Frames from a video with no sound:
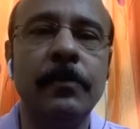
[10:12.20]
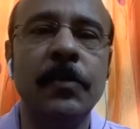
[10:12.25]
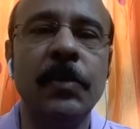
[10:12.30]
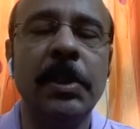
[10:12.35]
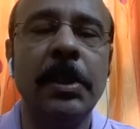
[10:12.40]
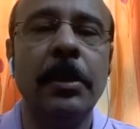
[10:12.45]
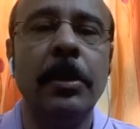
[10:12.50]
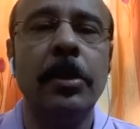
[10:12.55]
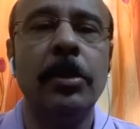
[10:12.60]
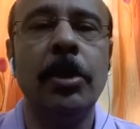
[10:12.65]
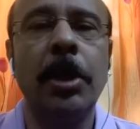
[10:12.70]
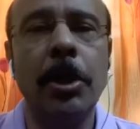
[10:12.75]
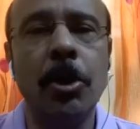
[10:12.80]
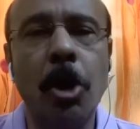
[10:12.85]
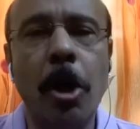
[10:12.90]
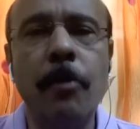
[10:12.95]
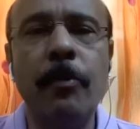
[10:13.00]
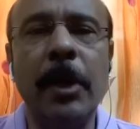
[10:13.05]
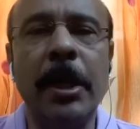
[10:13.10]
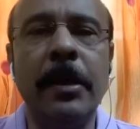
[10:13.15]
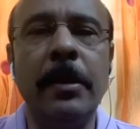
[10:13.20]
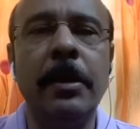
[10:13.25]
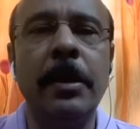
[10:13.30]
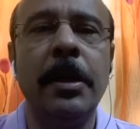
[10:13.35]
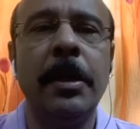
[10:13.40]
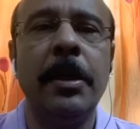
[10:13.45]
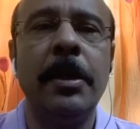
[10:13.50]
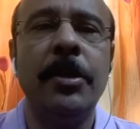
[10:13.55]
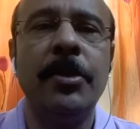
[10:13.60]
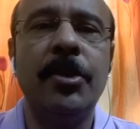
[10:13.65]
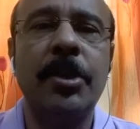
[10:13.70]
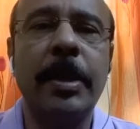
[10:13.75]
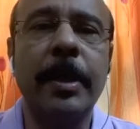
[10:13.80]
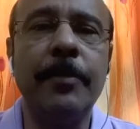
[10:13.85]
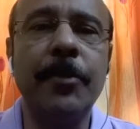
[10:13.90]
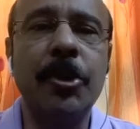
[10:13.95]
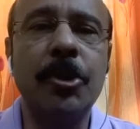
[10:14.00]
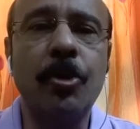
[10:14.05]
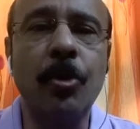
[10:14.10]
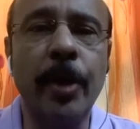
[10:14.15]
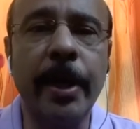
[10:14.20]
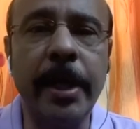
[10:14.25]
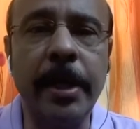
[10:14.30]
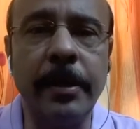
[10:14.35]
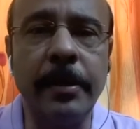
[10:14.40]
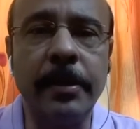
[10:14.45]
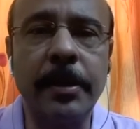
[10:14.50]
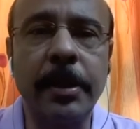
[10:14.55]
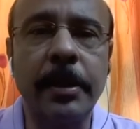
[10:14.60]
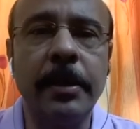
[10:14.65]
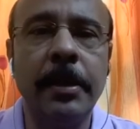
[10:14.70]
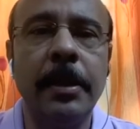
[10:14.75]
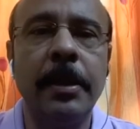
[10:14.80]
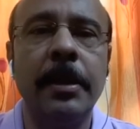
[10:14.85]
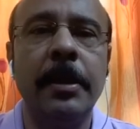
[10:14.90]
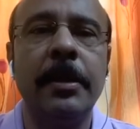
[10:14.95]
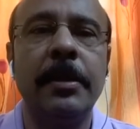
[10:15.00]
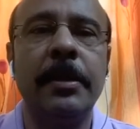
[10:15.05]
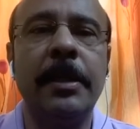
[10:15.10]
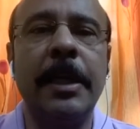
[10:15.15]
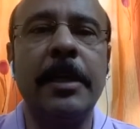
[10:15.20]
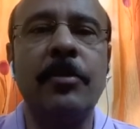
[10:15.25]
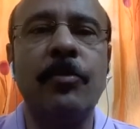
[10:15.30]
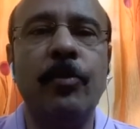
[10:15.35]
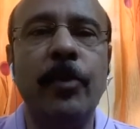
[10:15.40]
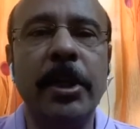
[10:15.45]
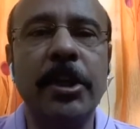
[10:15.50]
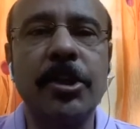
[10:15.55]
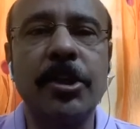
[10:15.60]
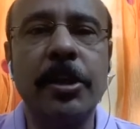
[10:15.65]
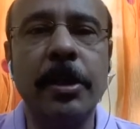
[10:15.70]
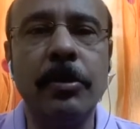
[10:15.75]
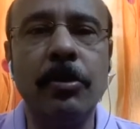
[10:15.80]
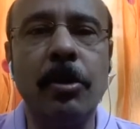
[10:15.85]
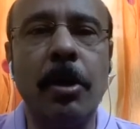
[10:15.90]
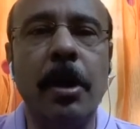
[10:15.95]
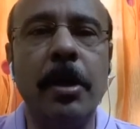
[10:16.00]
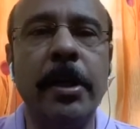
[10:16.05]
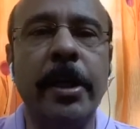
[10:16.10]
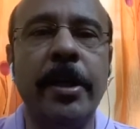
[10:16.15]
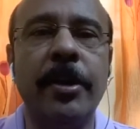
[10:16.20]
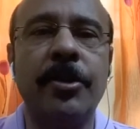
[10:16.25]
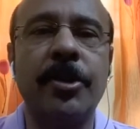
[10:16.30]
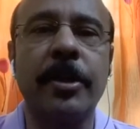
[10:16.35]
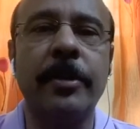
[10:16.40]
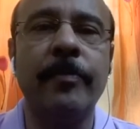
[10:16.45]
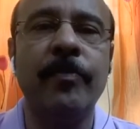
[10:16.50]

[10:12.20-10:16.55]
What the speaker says: The novel seems to hint that Western knowledge,